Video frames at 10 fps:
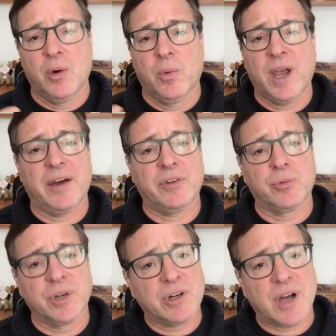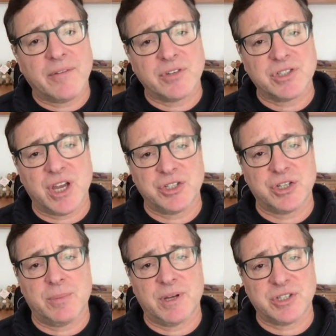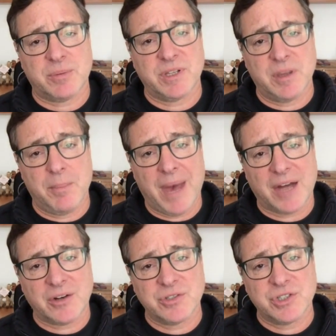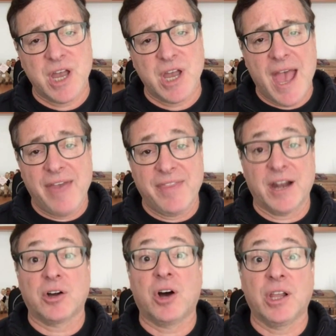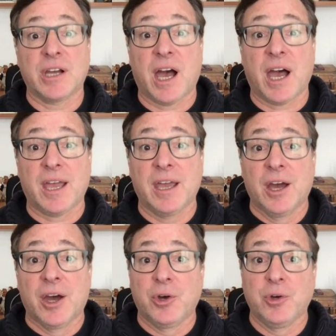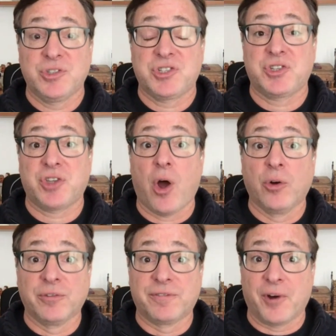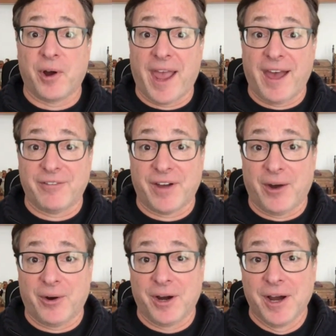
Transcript: We have a real conversation about something that matters. And then I'll call a guy who's stoned for a half hour.